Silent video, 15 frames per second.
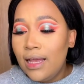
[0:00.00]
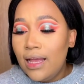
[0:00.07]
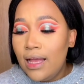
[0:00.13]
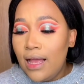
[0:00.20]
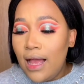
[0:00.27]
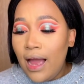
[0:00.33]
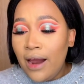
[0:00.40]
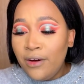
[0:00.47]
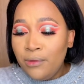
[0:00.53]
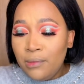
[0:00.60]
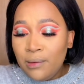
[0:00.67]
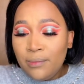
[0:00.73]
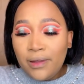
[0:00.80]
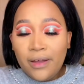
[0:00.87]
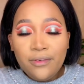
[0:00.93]
I remember
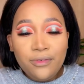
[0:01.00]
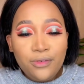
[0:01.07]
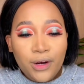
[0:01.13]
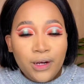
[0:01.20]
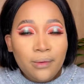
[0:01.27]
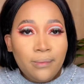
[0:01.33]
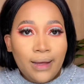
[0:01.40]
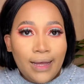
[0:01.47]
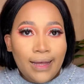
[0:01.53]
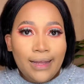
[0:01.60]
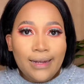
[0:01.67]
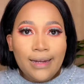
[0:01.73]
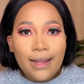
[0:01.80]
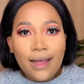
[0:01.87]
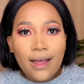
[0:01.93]
a friend of mine,
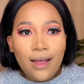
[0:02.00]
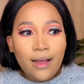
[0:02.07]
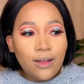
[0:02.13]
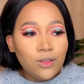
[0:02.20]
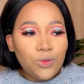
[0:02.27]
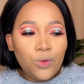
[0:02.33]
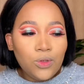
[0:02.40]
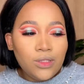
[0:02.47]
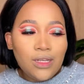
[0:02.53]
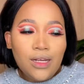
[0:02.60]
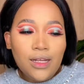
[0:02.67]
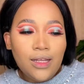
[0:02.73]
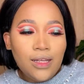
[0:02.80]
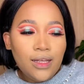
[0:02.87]
her daughter